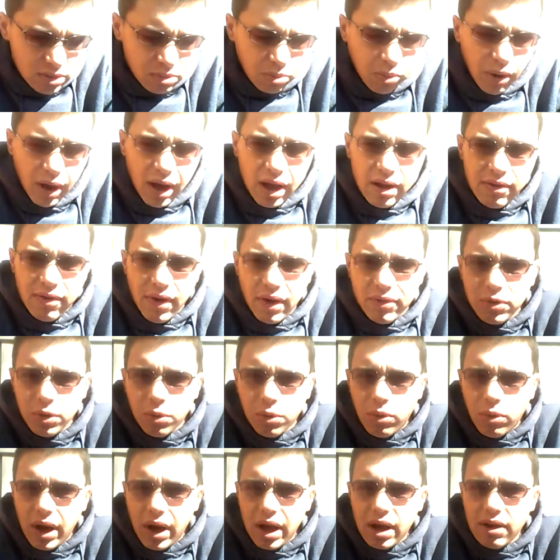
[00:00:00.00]
wave
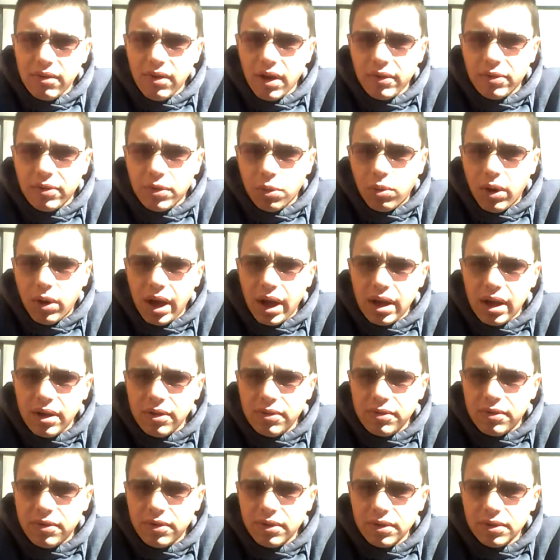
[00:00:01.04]
after wave after
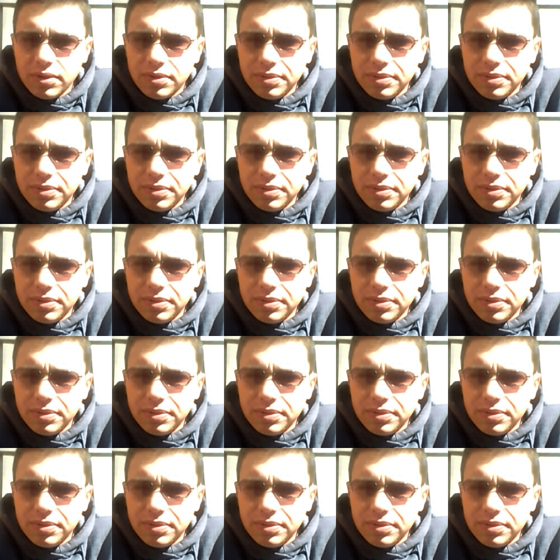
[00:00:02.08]
wave,